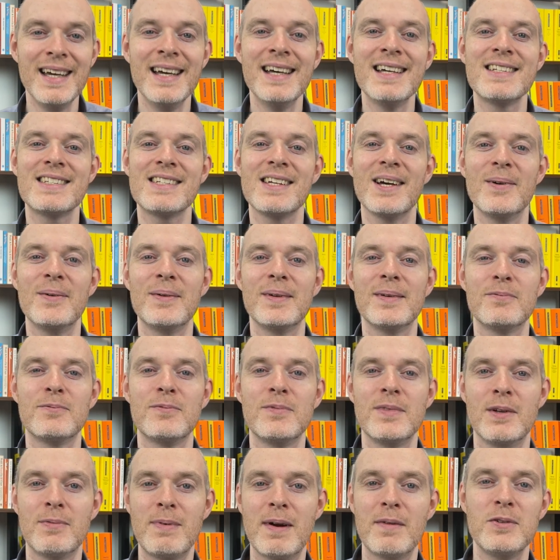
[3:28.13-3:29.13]
So
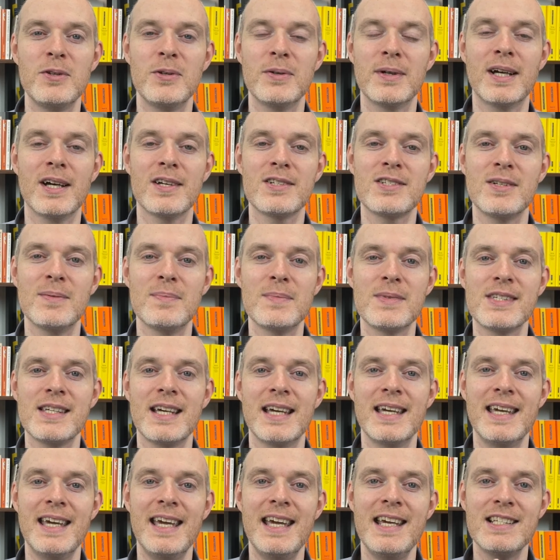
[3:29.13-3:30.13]
the Revenue and Customs
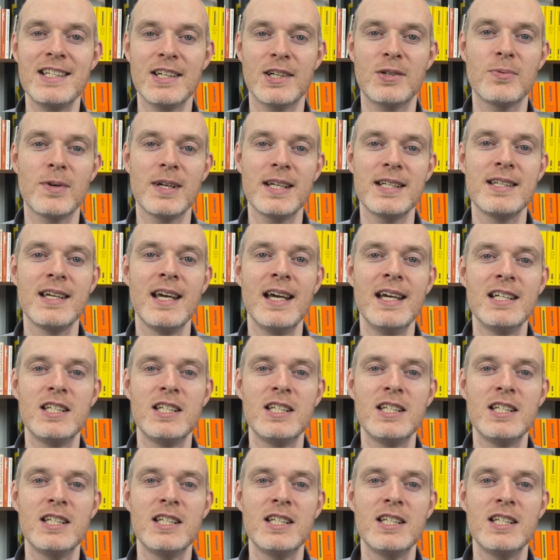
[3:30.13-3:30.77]
say, here's a grid,